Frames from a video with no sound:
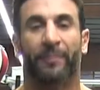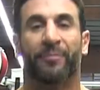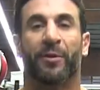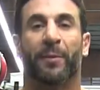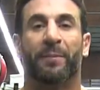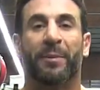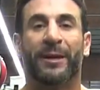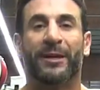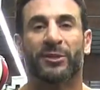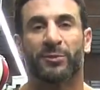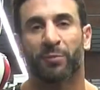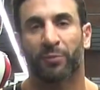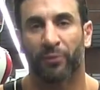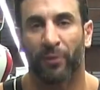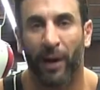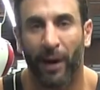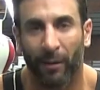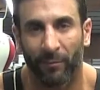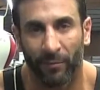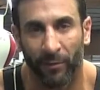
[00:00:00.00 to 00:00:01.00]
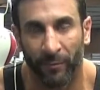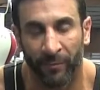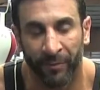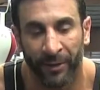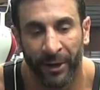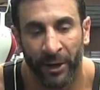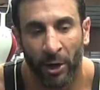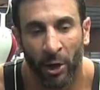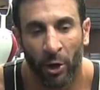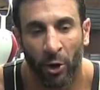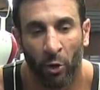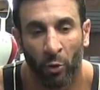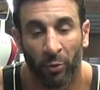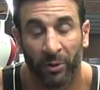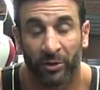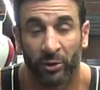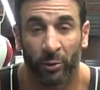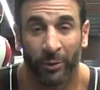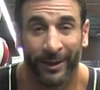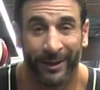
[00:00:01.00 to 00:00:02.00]
The biggest problem
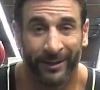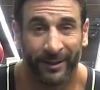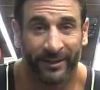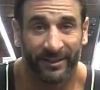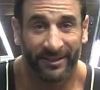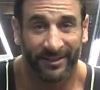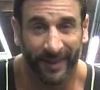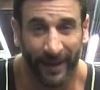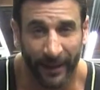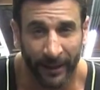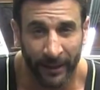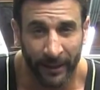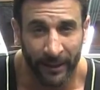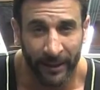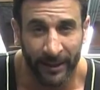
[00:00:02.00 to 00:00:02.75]
with doing standing